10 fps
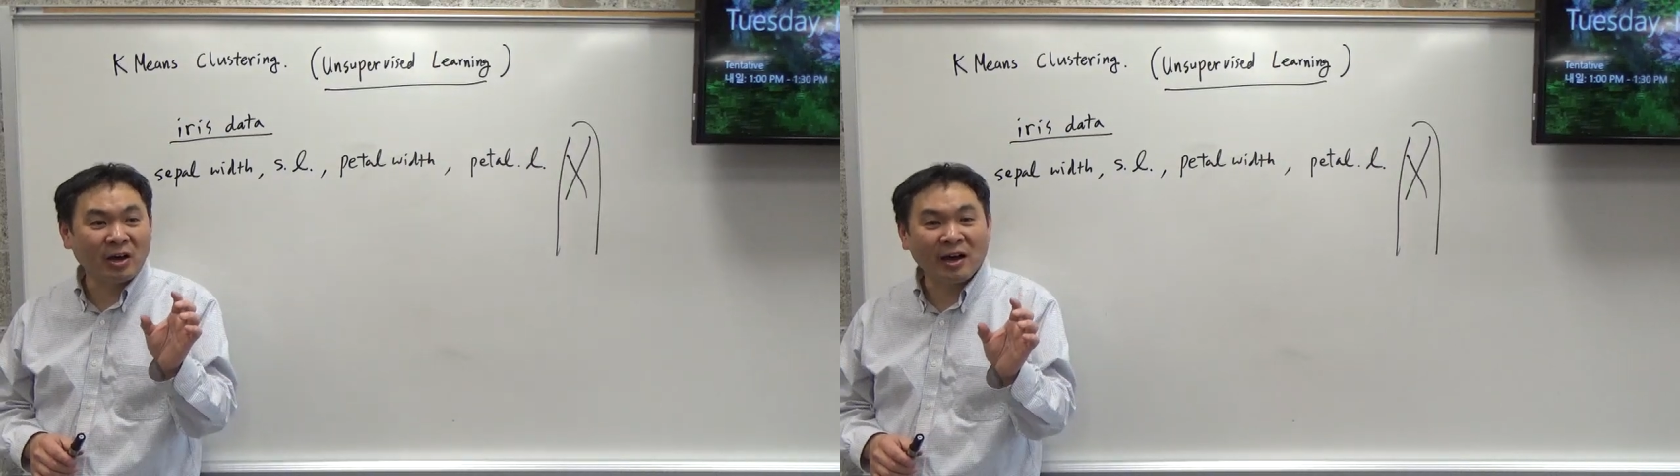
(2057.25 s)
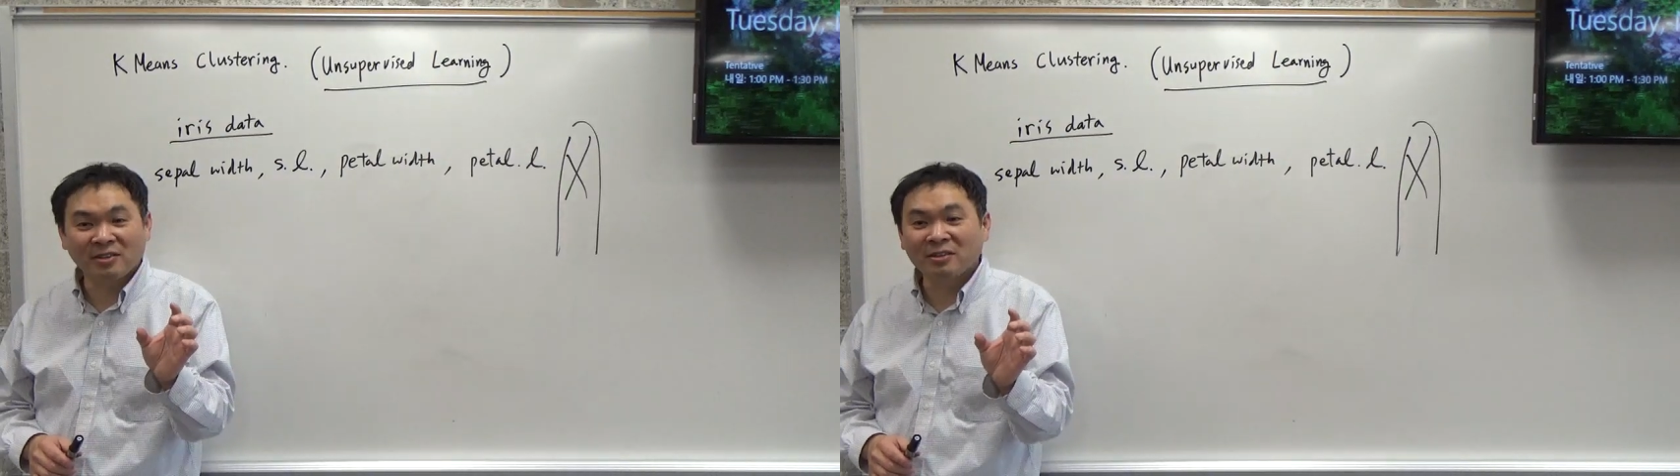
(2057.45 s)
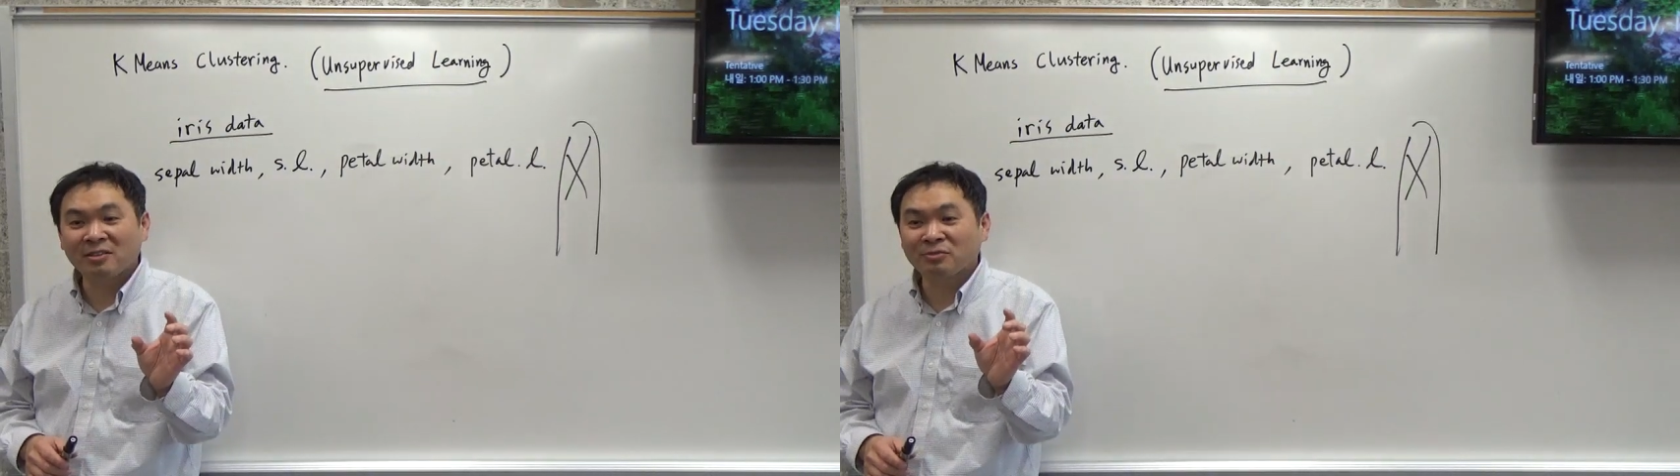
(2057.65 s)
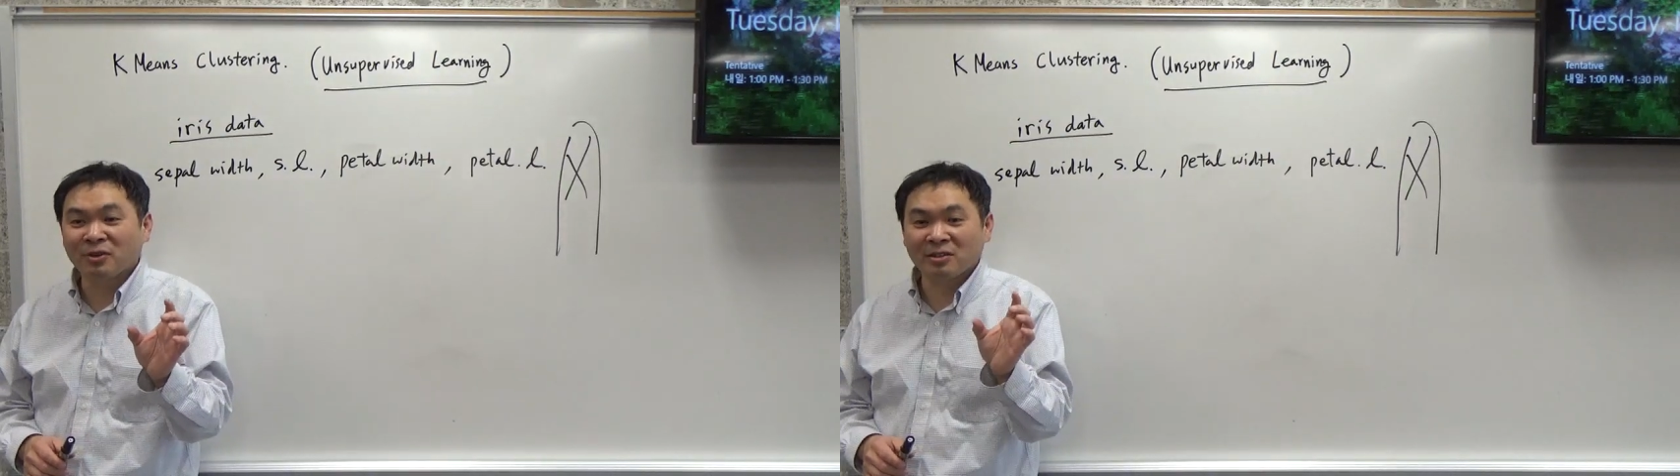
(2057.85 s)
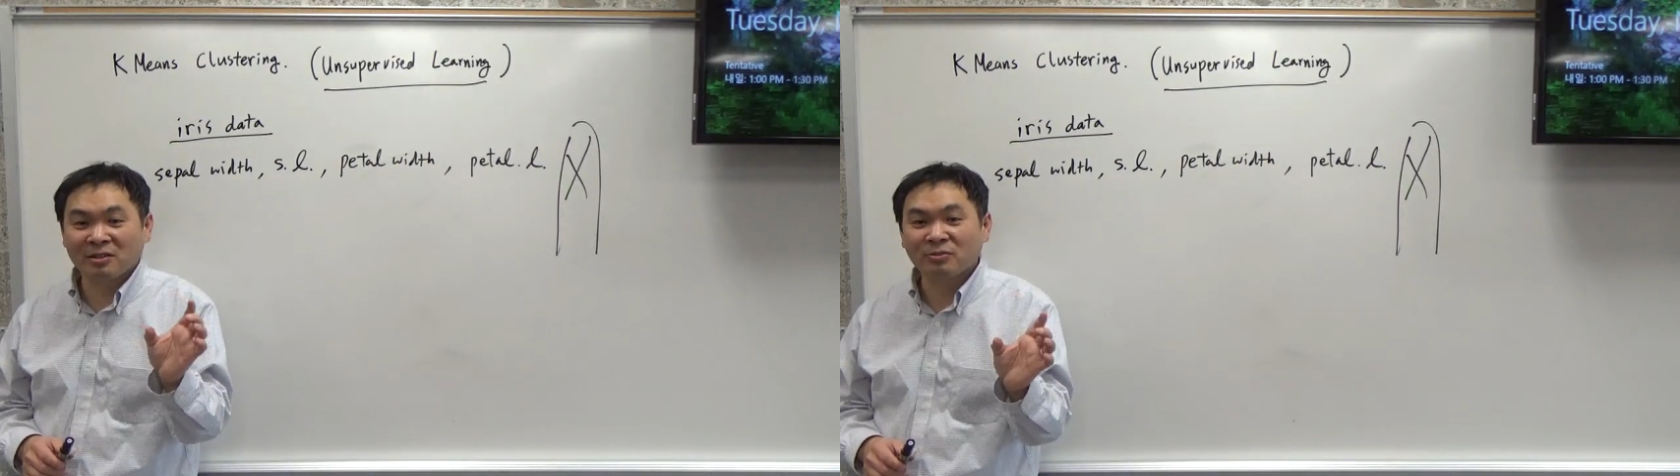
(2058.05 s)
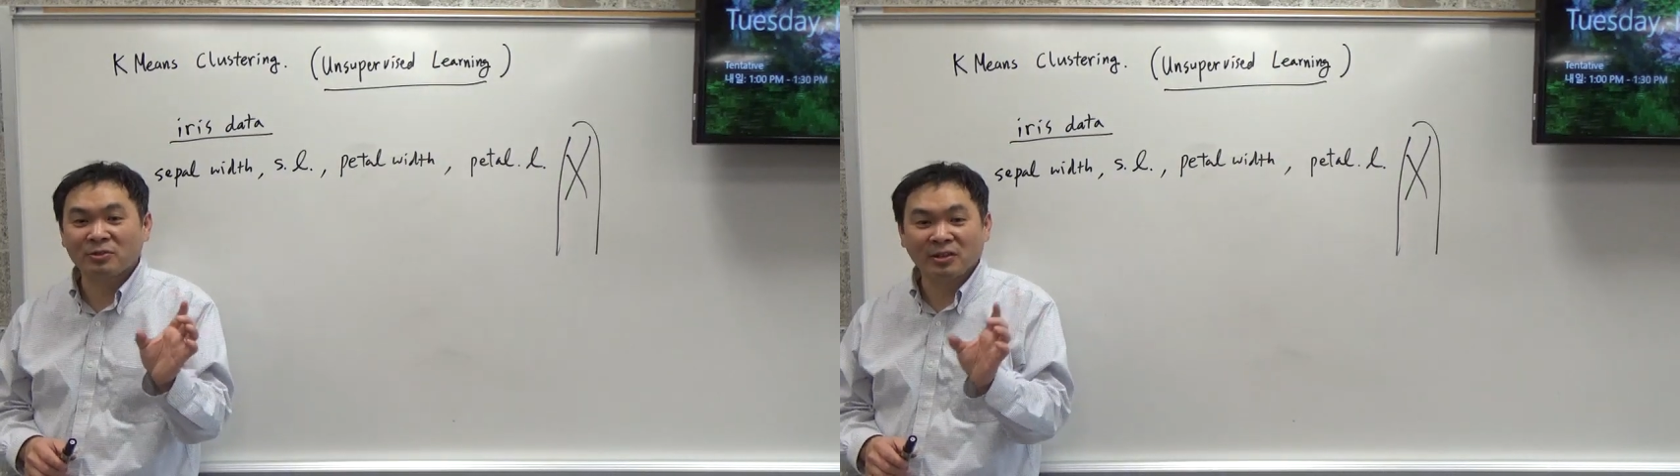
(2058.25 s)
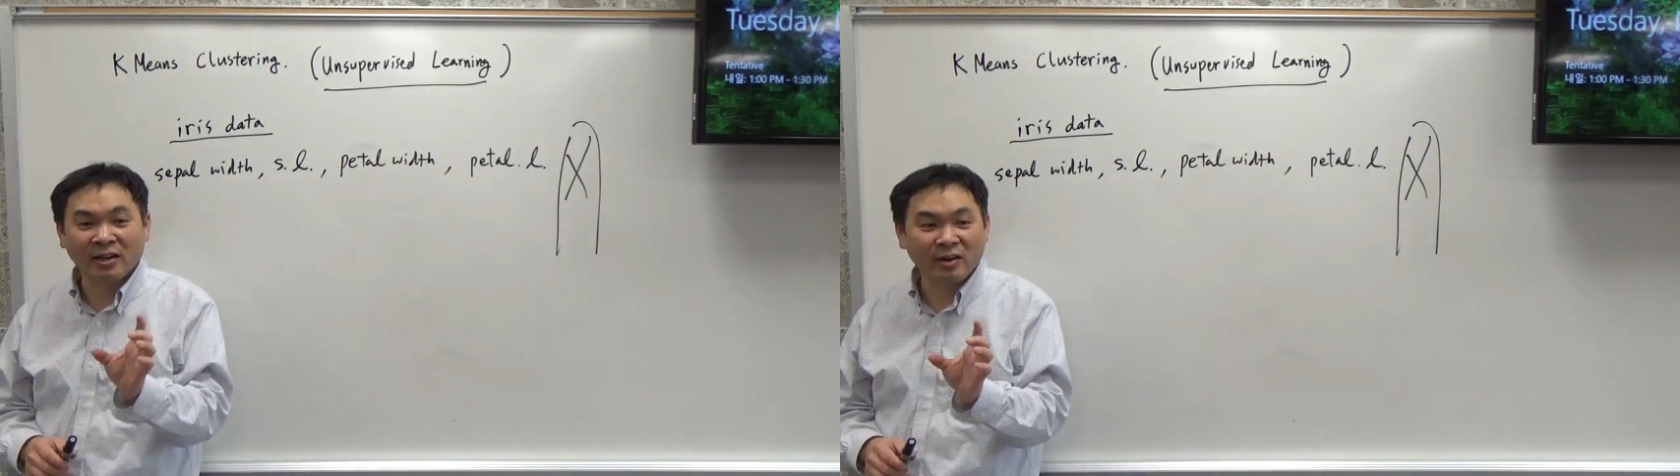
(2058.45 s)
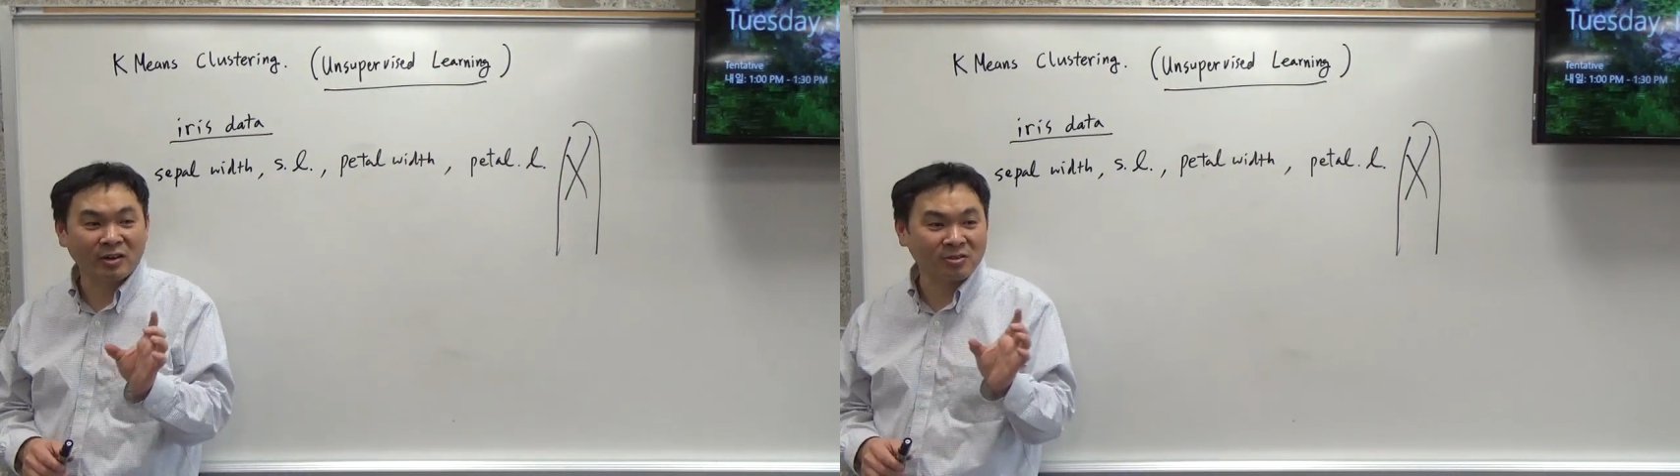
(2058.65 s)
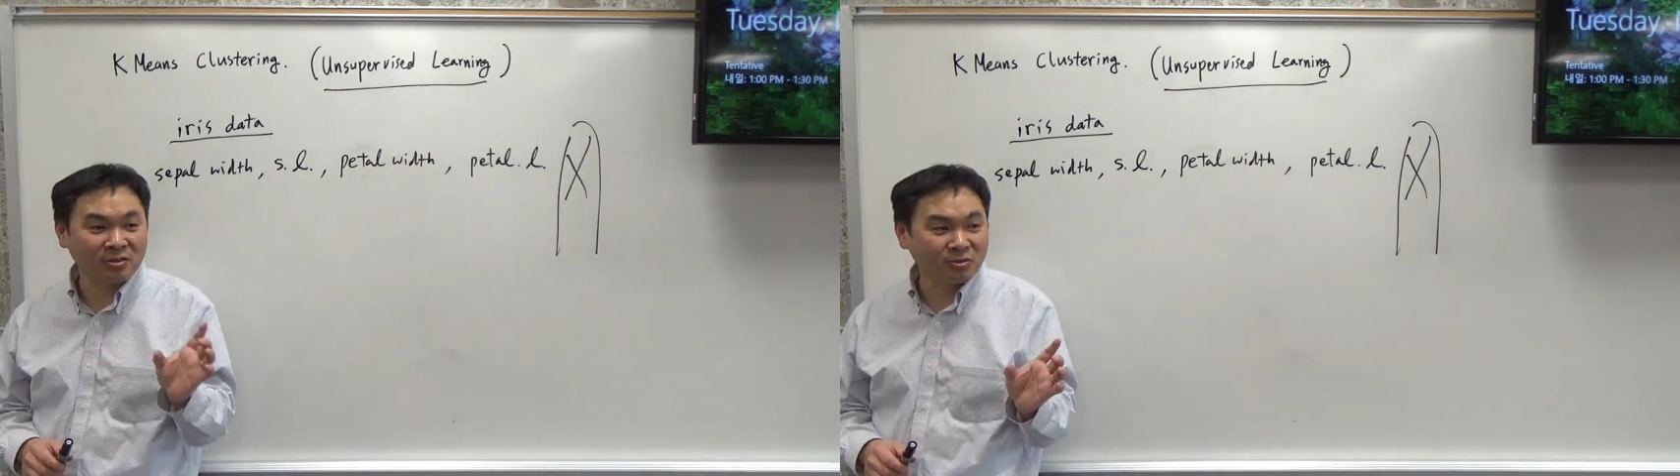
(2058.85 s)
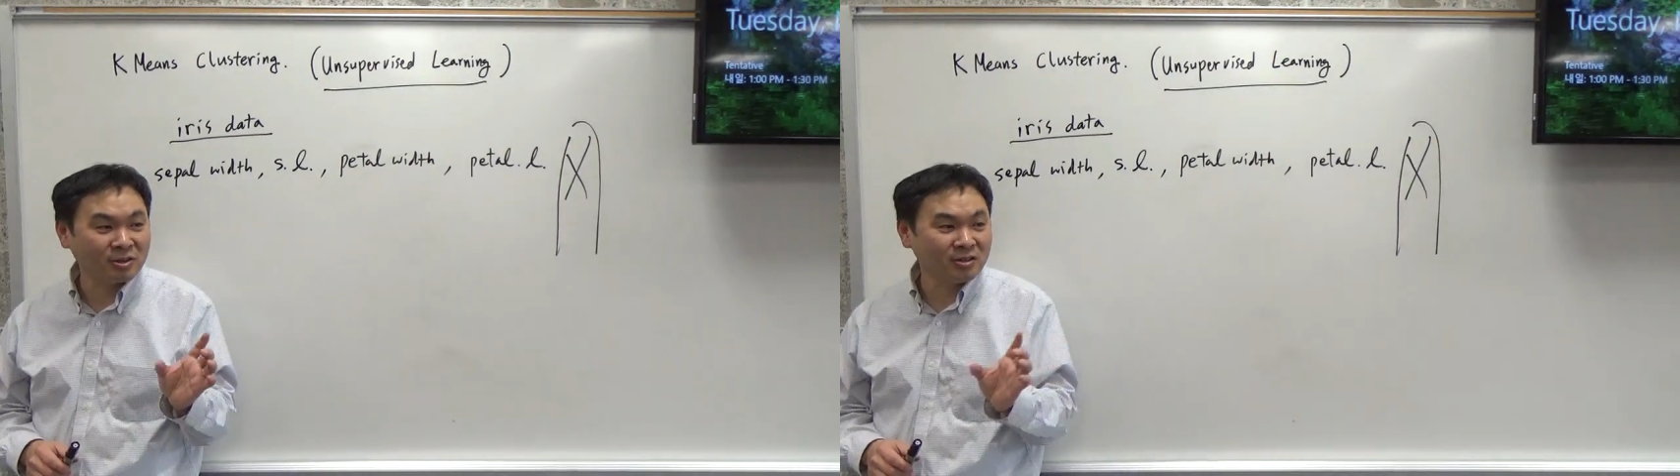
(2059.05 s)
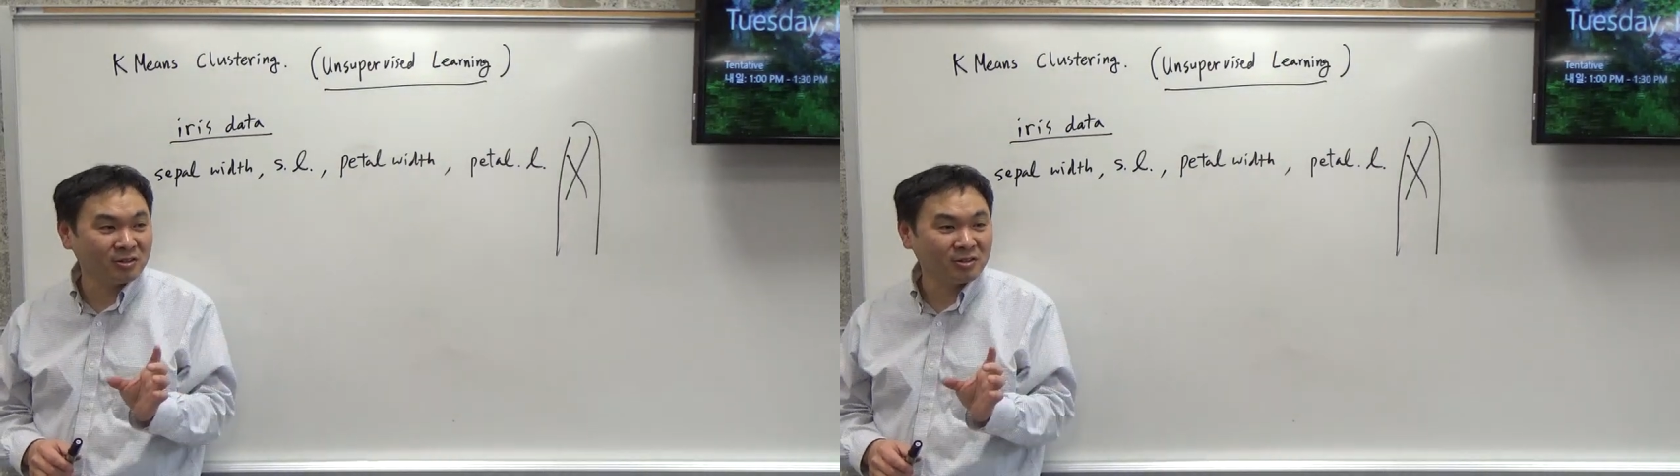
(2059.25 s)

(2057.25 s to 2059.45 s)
identify different characters, right?